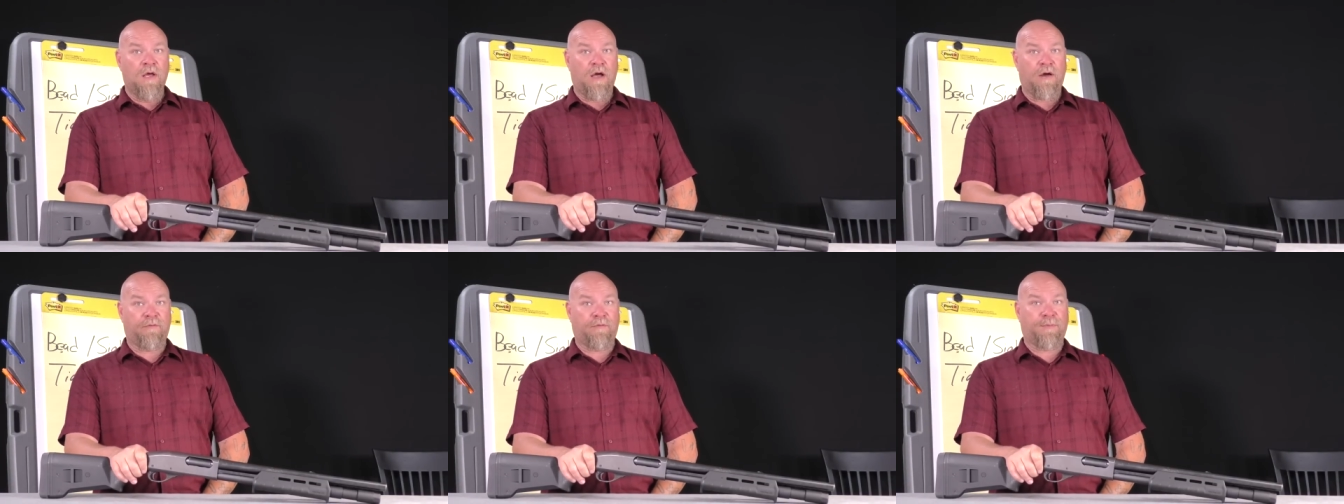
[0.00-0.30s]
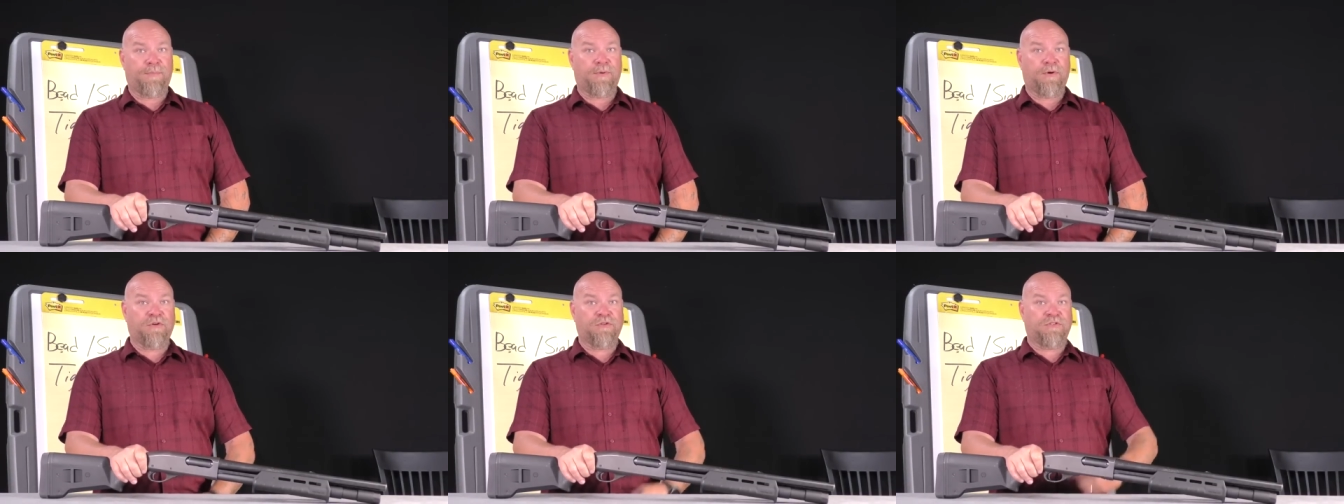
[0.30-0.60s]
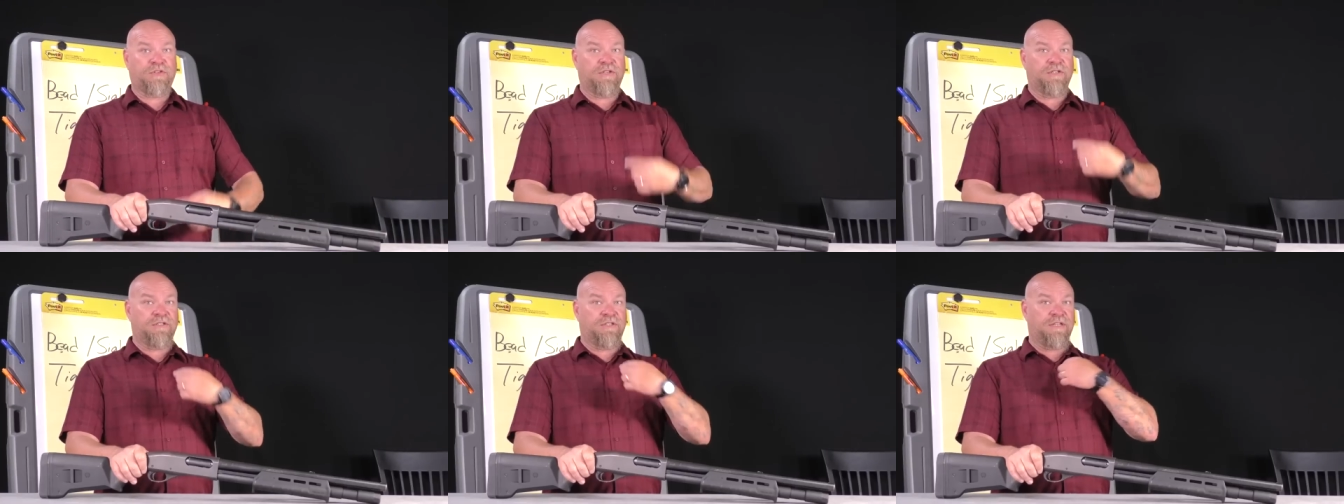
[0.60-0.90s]
of a
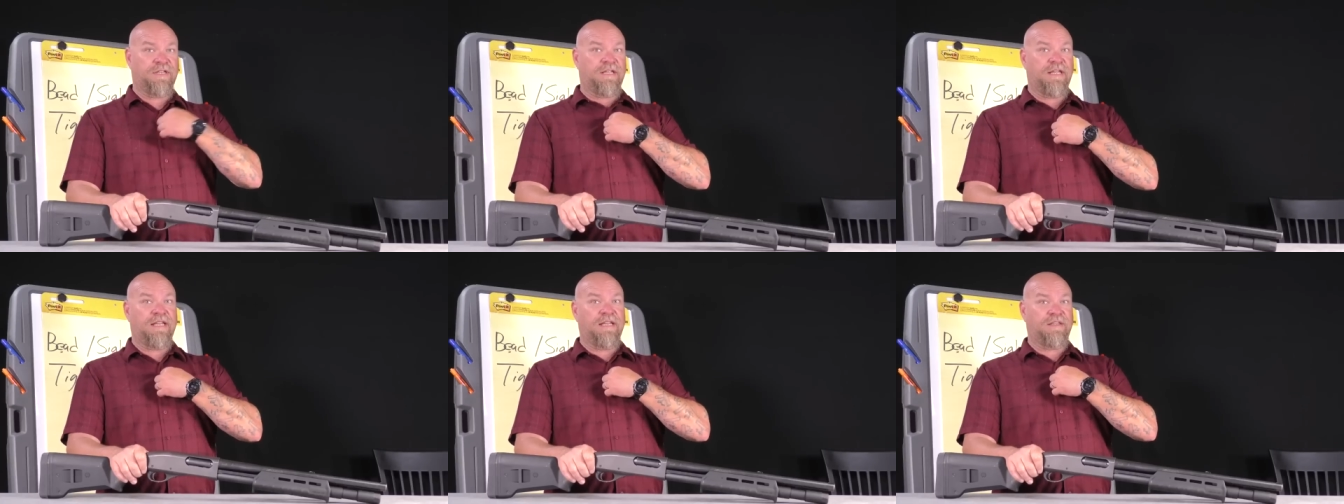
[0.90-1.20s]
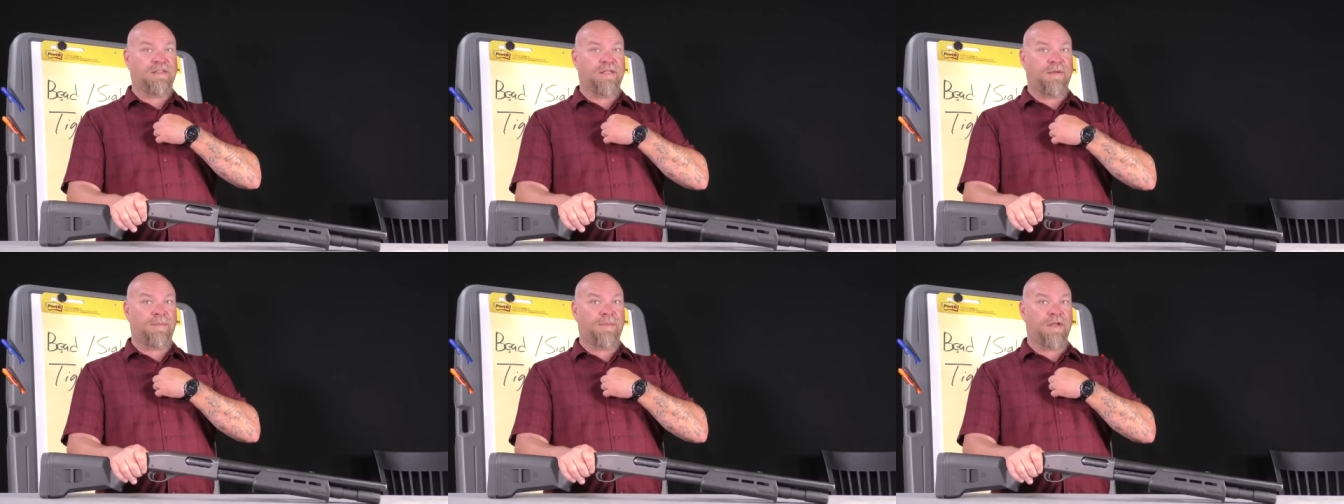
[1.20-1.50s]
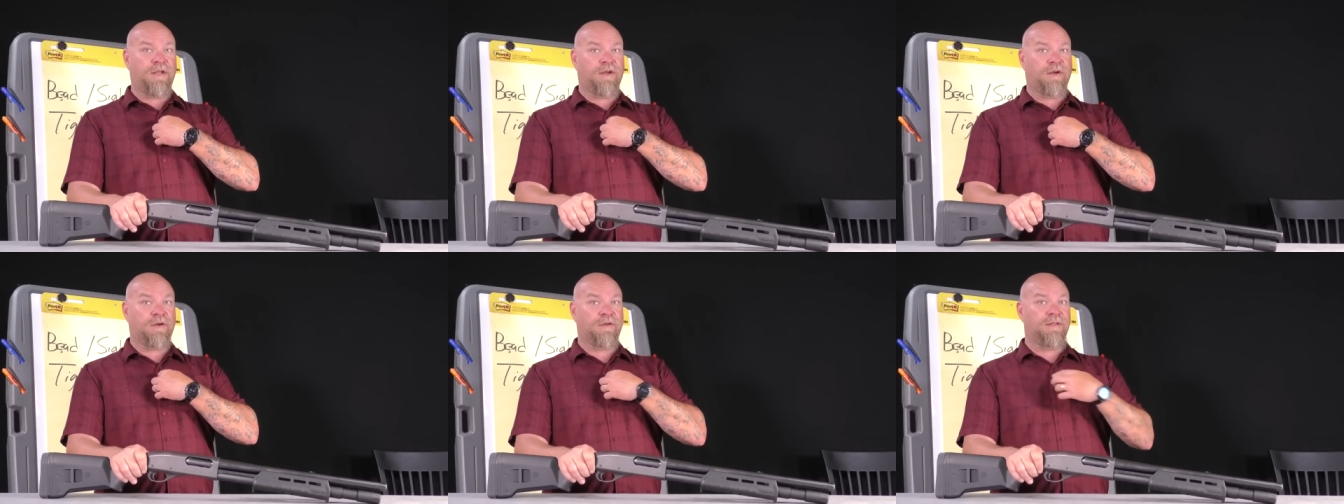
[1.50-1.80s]
person to hit them
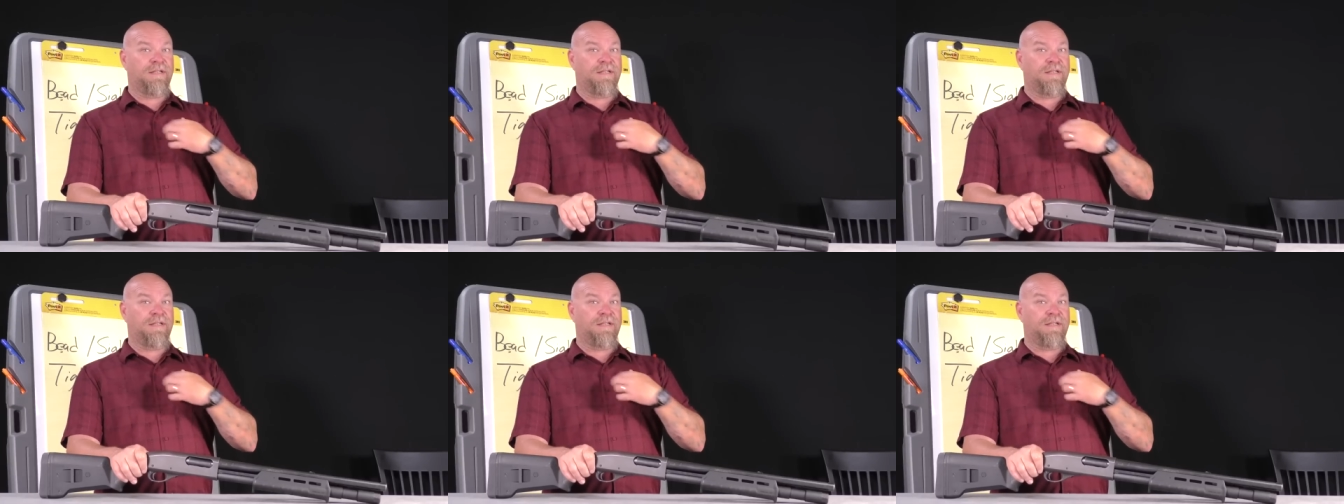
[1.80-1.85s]
here.